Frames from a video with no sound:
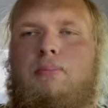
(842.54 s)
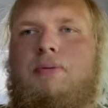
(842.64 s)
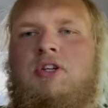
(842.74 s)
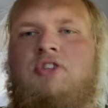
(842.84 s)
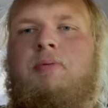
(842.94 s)

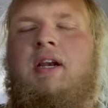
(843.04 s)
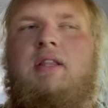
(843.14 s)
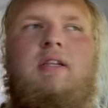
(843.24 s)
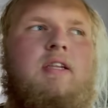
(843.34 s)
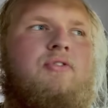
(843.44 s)
participated in
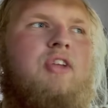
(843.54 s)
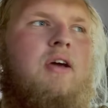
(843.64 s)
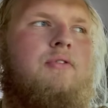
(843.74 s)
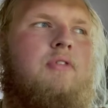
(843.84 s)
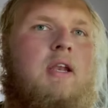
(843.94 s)
the
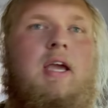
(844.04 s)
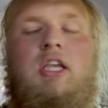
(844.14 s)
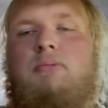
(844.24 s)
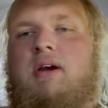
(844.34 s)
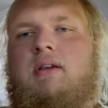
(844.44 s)
discounts, then hey,
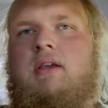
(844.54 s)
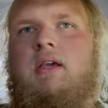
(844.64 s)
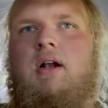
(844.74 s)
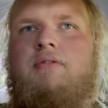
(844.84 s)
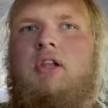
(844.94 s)
you might
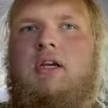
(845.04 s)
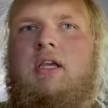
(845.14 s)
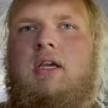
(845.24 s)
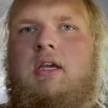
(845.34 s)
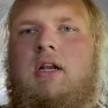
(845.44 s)
get off
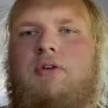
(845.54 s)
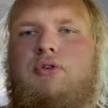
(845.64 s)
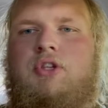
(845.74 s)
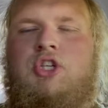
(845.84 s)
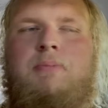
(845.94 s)
lucky and get off
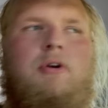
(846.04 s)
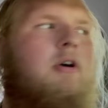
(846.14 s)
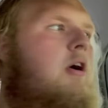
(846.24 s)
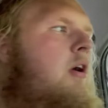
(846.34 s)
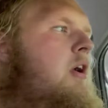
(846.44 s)
with a cheaper
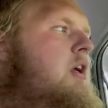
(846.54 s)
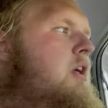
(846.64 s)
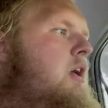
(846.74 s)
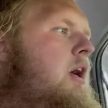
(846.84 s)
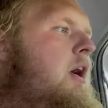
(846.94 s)
car.
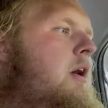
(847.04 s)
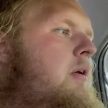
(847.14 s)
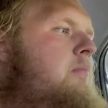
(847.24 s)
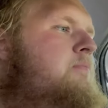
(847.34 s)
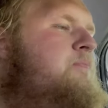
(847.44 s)

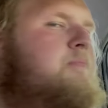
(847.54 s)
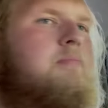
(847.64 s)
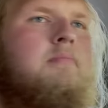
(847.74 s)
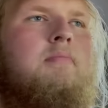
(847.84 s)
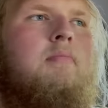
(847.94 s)

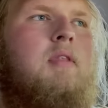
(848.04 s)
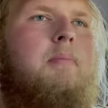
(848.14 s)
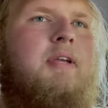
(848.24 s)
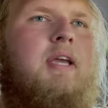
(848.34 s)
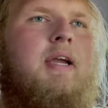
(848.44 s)

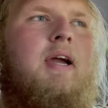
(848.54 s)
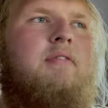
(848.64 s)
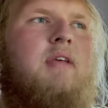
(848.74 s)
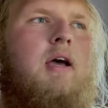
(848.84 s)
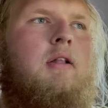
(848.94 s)
But yeah,
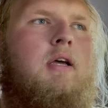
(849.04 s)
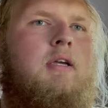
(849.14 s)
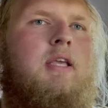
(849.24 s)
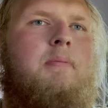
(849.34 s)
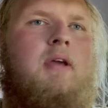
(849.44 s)
guys, I'll
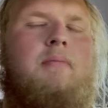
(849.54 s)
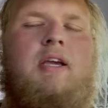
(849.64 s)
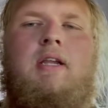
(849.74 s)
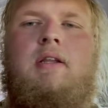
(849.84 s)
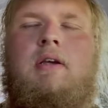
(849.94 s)
keep you
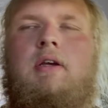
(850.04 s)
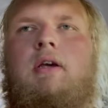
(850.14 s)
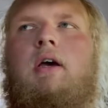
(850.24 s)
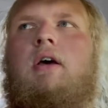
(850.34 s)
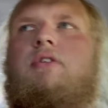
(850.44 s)
updated.
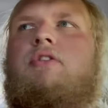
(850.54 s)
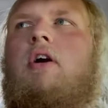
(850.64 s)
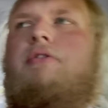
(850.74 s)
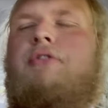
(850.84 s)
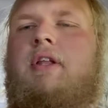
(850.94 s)

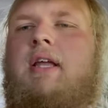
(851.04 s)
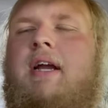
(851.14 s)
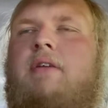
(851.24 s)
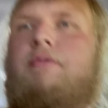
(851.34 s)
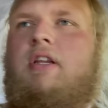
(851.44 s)
Sorry for the
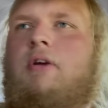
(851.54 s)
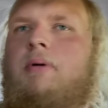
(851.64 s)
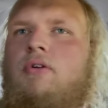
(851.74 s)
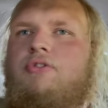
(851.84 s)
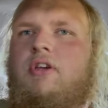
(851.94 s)
lack in video
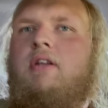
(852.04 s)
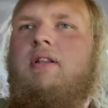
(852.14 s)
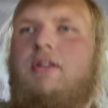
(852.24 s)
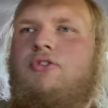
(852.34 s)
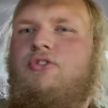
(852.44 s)
posting.
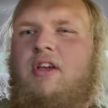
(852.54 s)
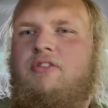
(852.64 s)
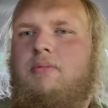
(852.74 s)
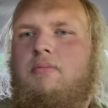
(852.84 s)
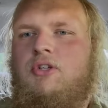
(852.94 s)
There just
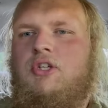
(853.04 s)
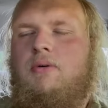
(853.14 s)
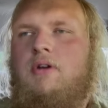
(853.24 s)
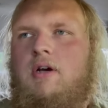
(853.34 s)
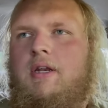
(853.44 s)
hasn't been much
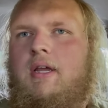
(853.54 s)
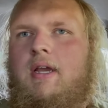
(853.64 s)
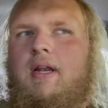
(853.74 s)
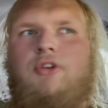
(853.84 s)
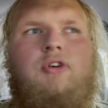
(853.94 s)
going on,
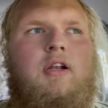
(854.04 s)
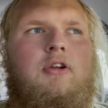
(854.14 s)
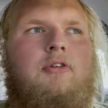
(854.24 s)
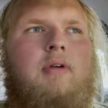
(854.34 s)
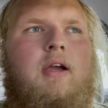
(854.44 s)
and I try to
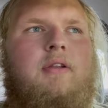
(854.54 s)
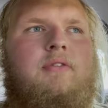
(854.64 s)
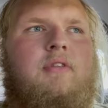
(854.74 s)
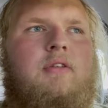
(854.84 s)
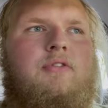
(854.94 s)
look around and
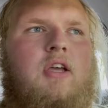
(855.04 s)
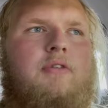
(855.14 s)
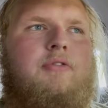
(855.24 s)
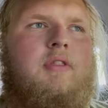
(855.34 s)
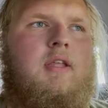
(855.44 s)
see
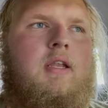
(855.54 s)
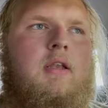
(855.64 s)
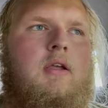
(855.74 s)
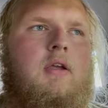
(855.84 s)
stuff, and then